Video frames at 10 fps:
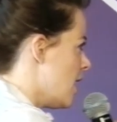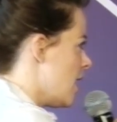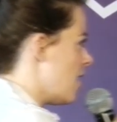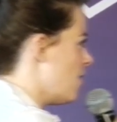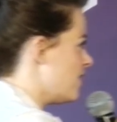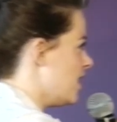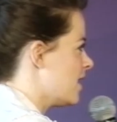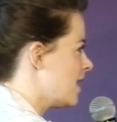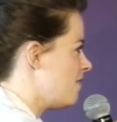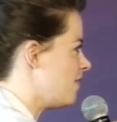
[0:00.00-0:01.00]
However,
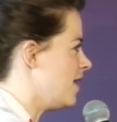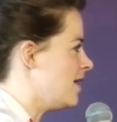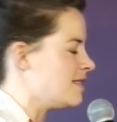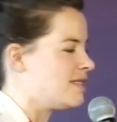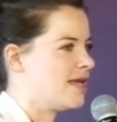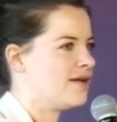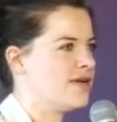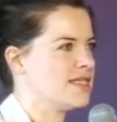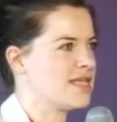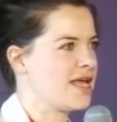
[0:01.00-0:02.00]
luckily for us, there
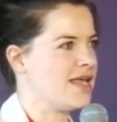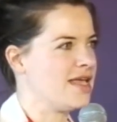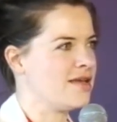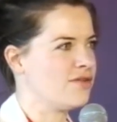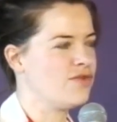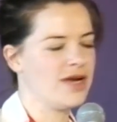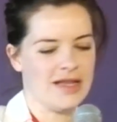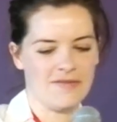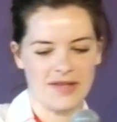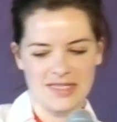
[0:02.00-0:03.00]
is a
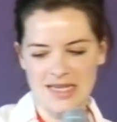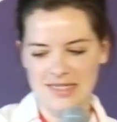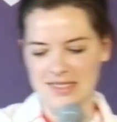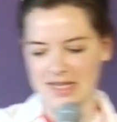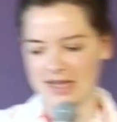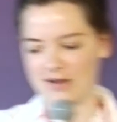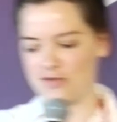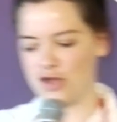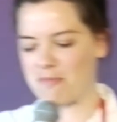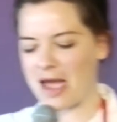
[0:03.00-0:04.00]
really fantastic kind of
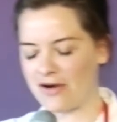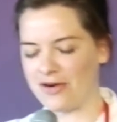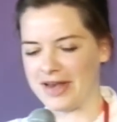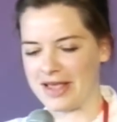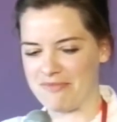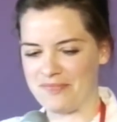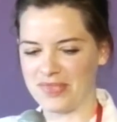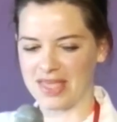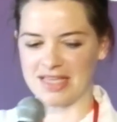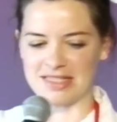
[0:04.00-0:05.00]
new paradigm
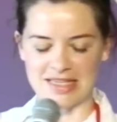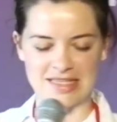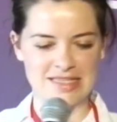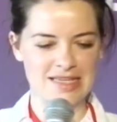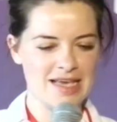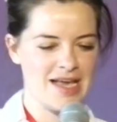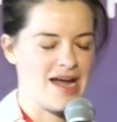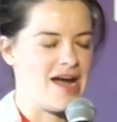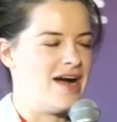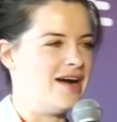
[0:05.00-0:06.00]
that exists.
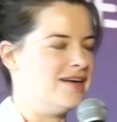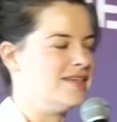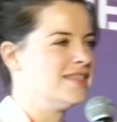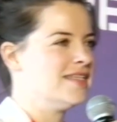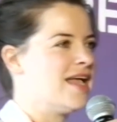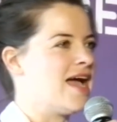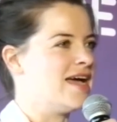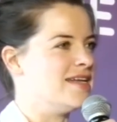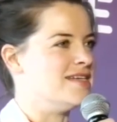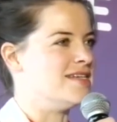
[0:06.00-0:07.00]

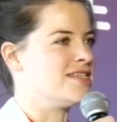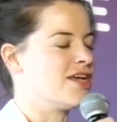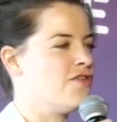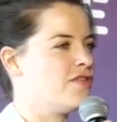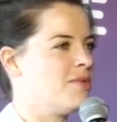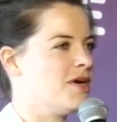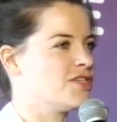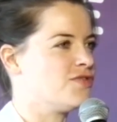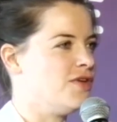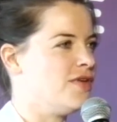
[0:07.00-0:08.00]
And over the
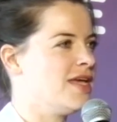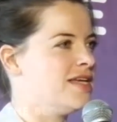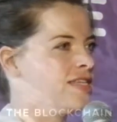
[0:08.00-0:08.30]
past few years,